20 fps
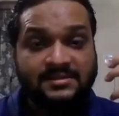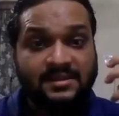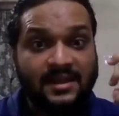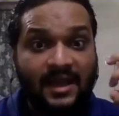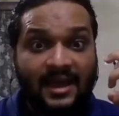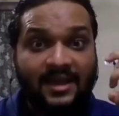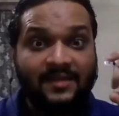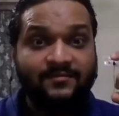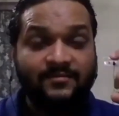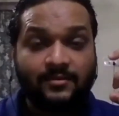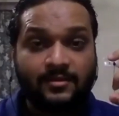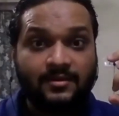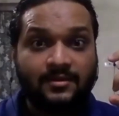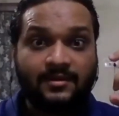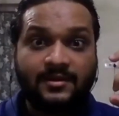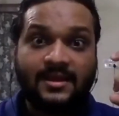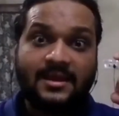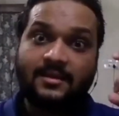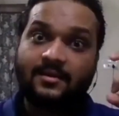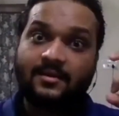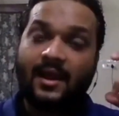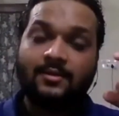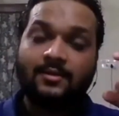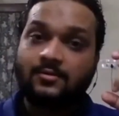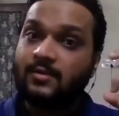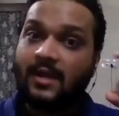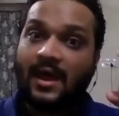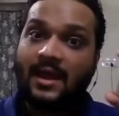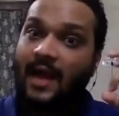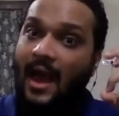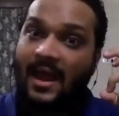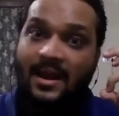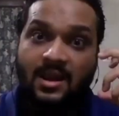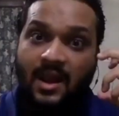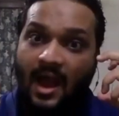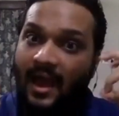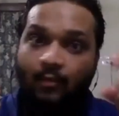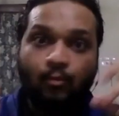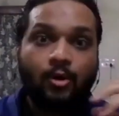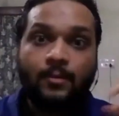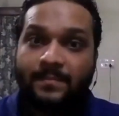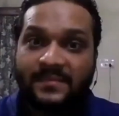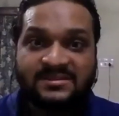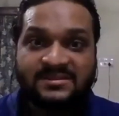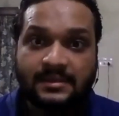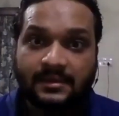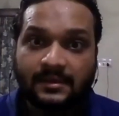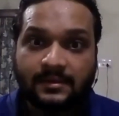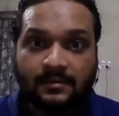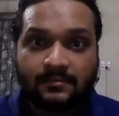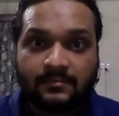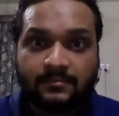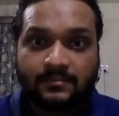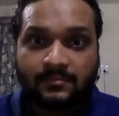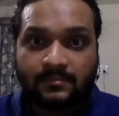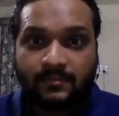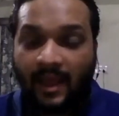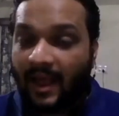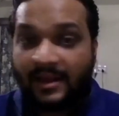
live gig, right? Dude, I won't miss it. Like I